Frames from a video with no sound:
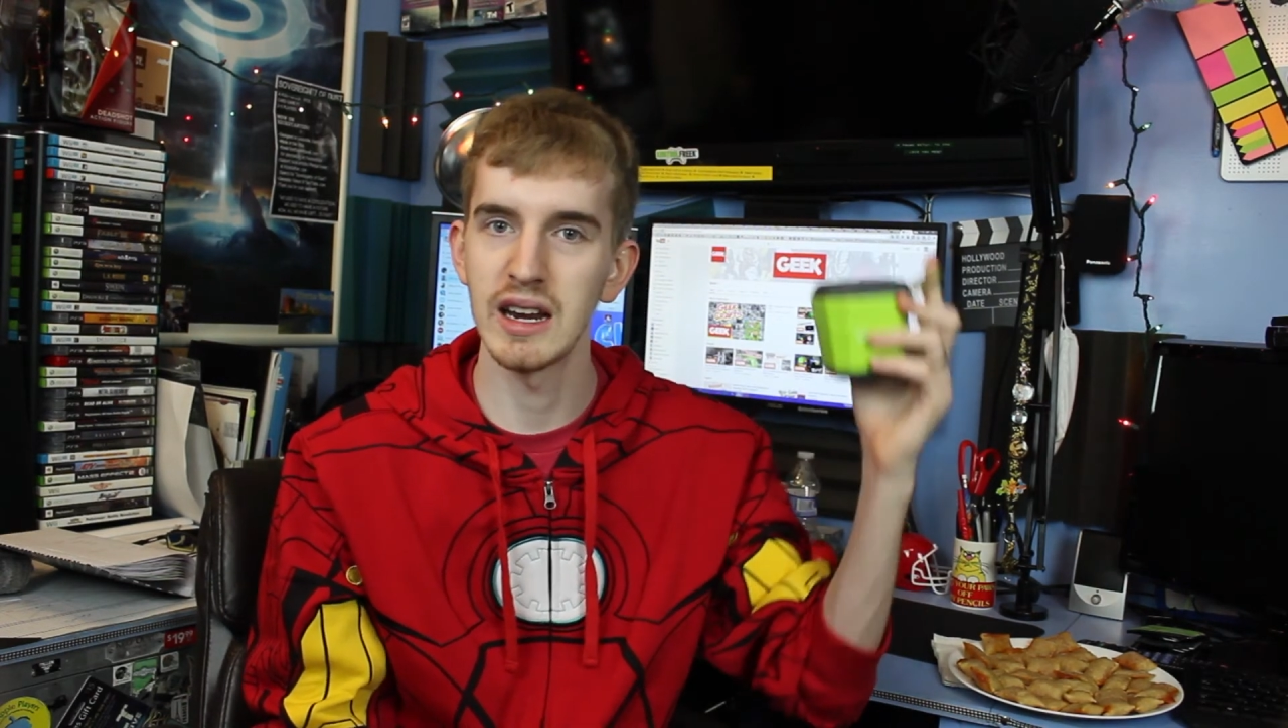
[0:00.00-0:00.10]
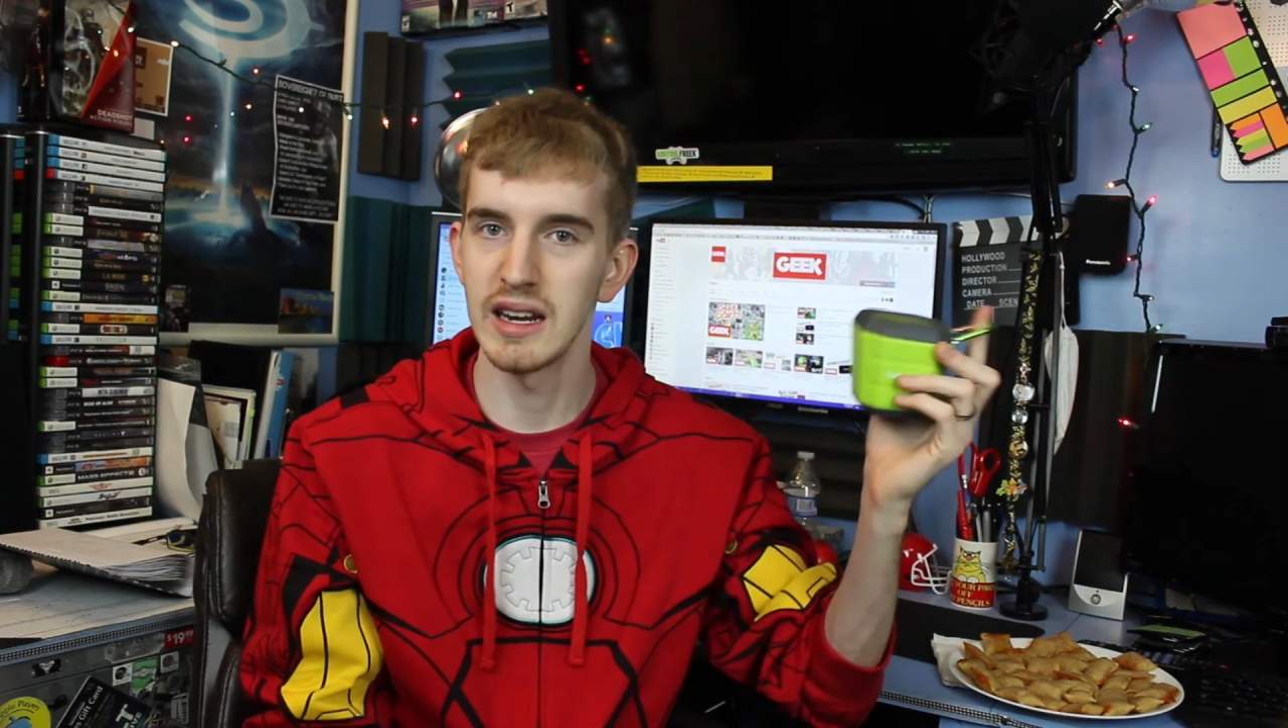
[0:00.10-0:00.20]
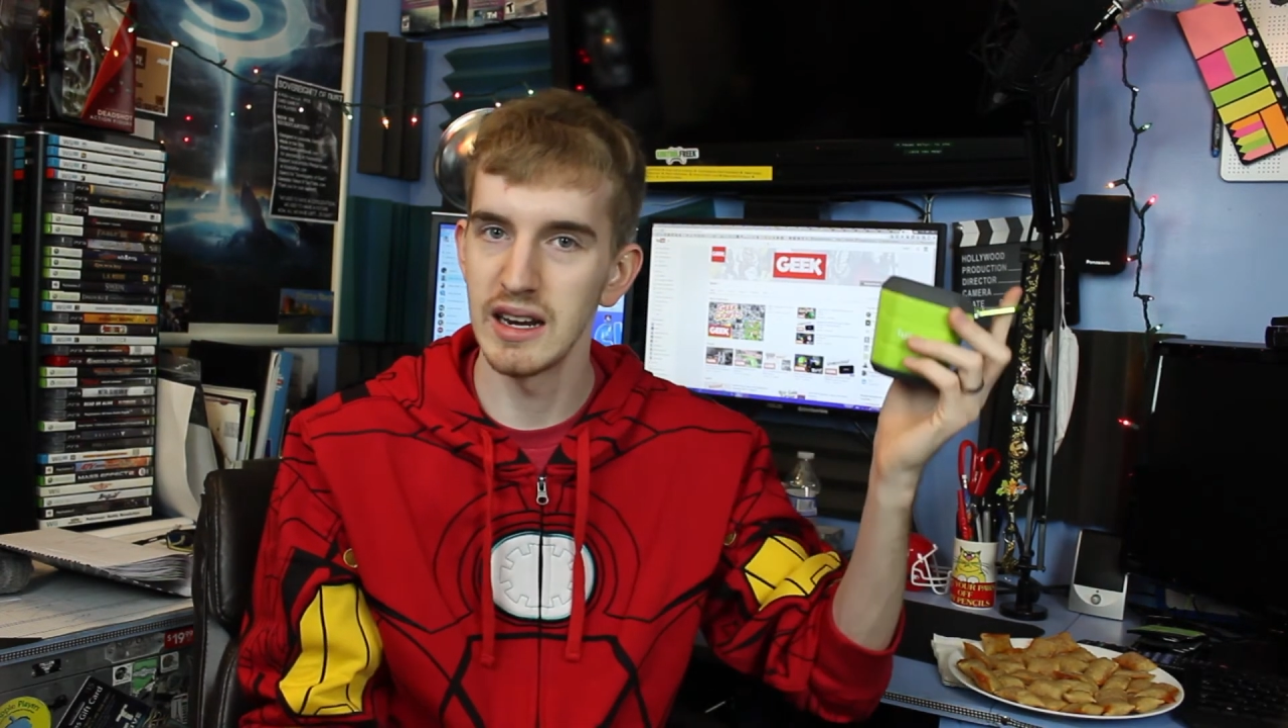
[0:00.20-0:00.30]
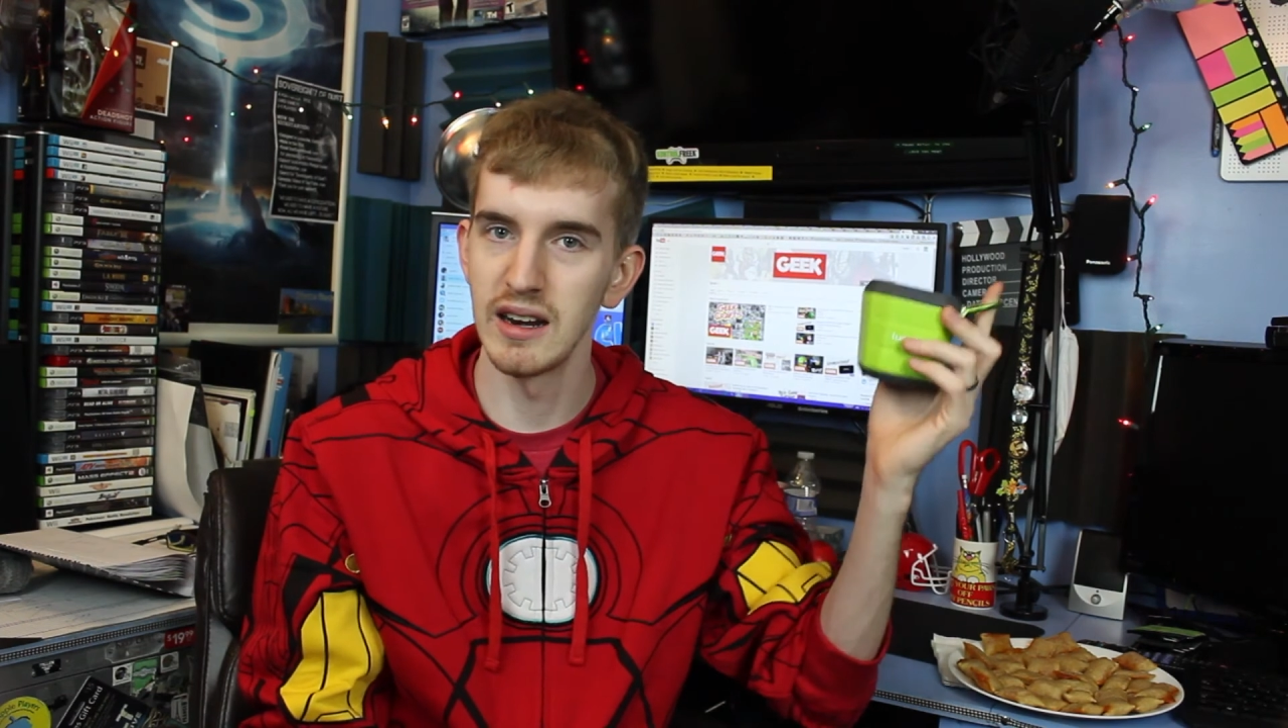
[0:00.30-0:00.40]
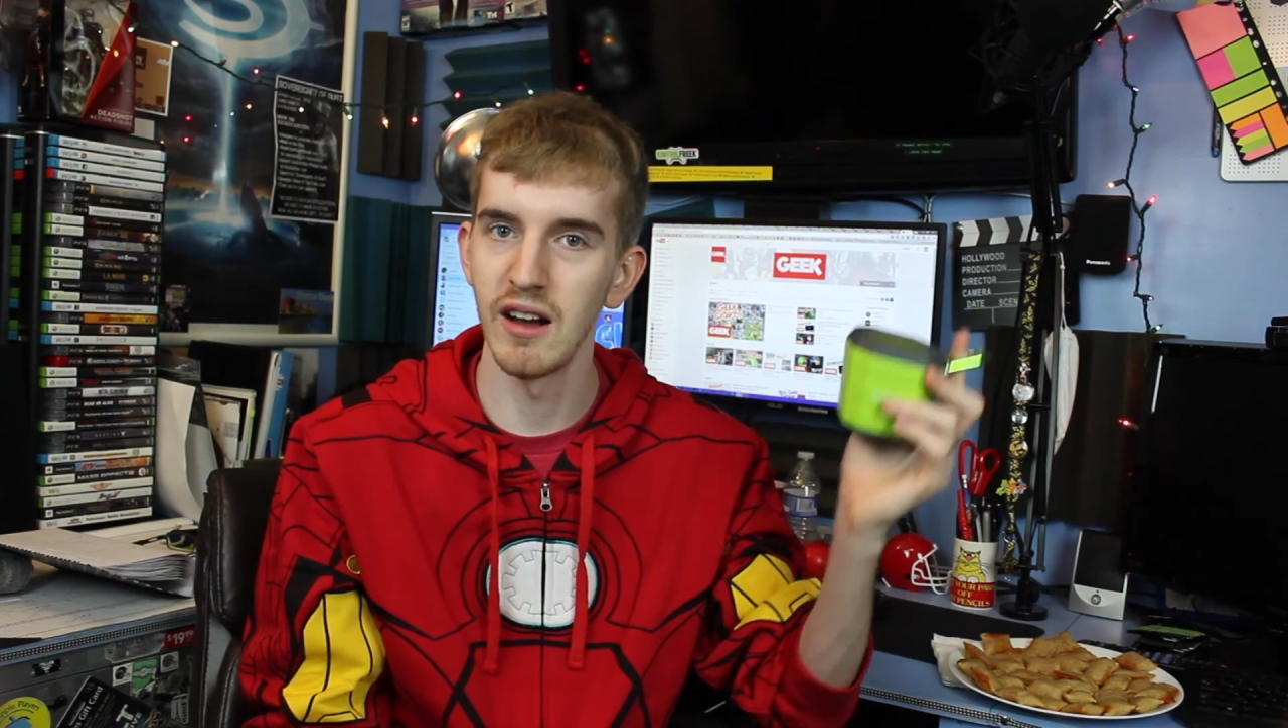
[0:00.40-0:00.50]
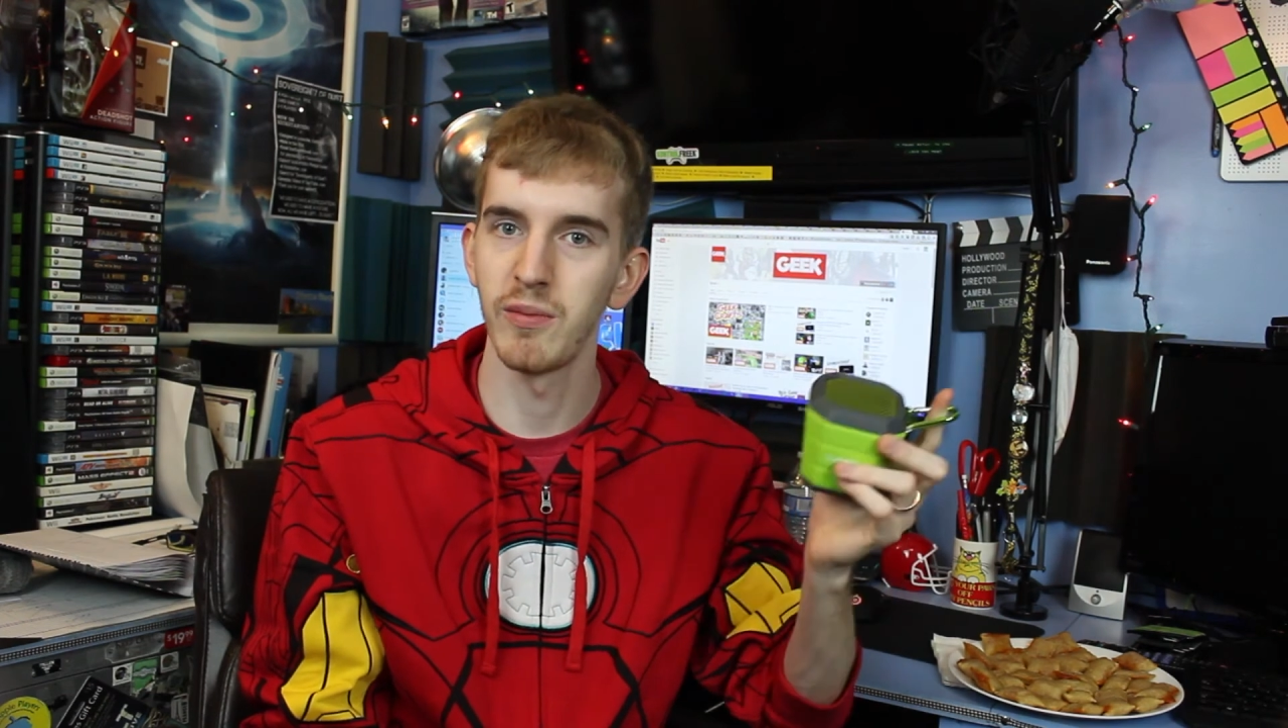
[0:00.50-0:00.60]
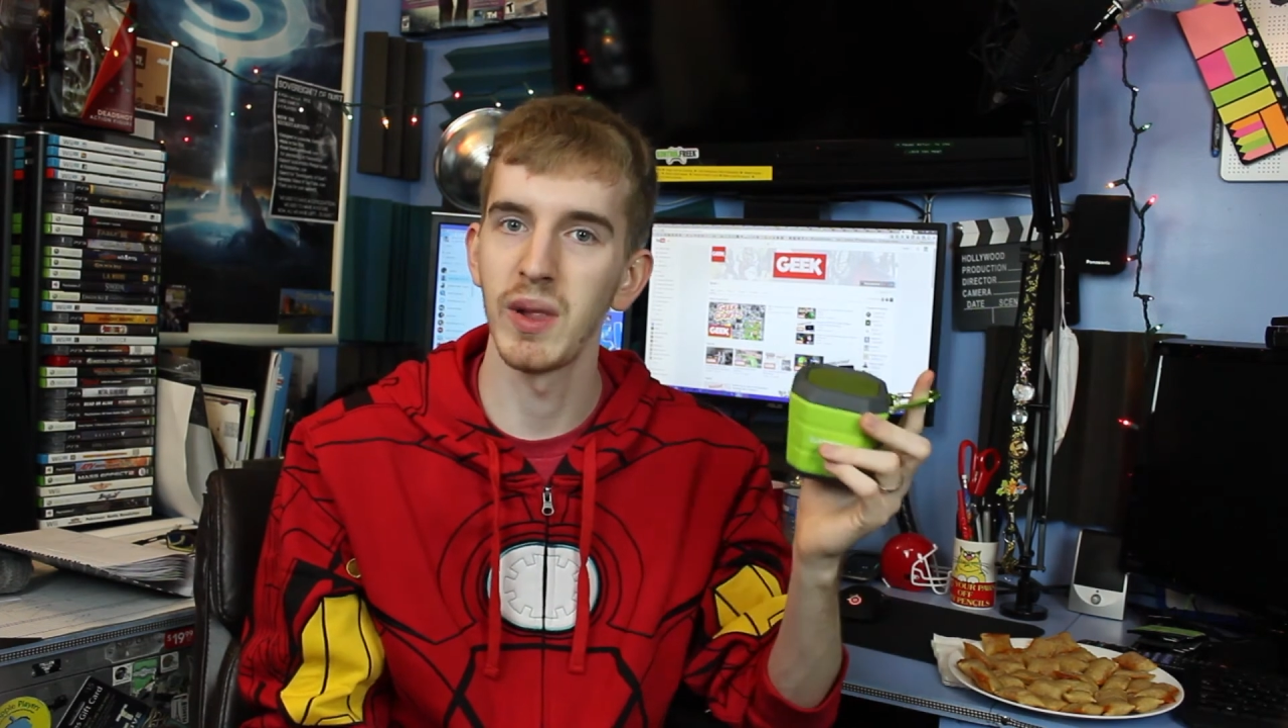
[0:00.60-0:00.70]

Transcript: of need it off